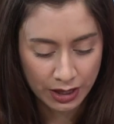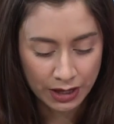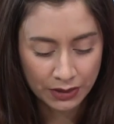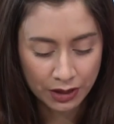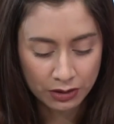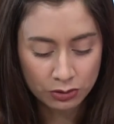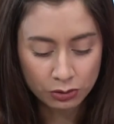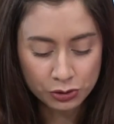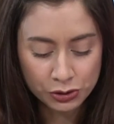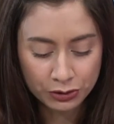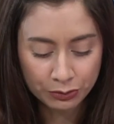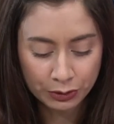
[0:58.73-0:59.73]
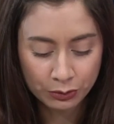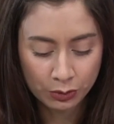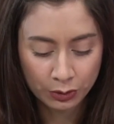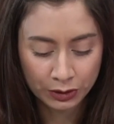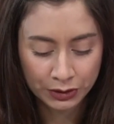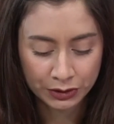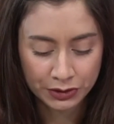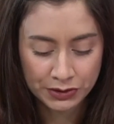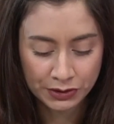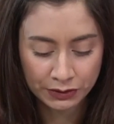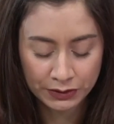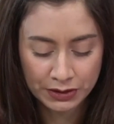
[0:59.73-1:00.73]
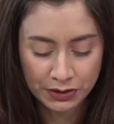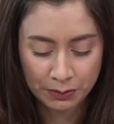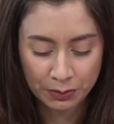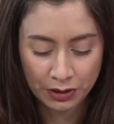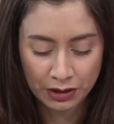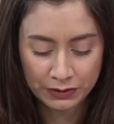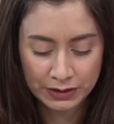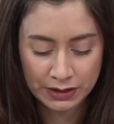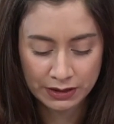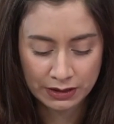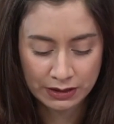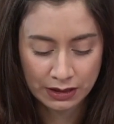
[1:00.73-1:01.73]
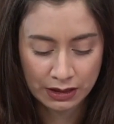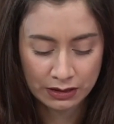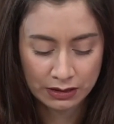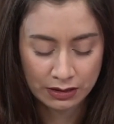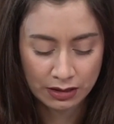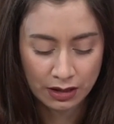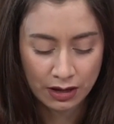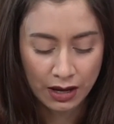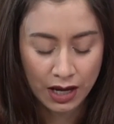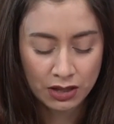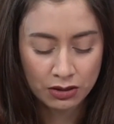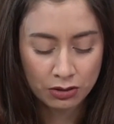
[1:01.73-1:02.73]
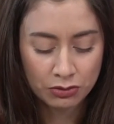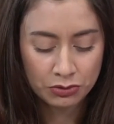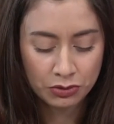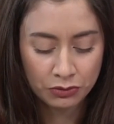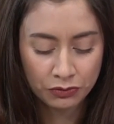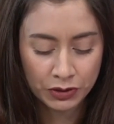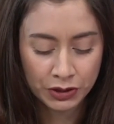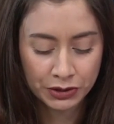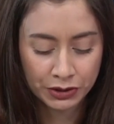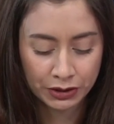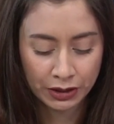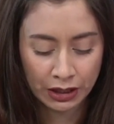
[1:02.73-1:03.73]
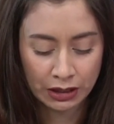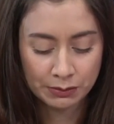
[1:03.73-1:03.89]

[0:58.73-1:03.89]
and that you should reward your servants, the prophets and the saints, and those who fear your name,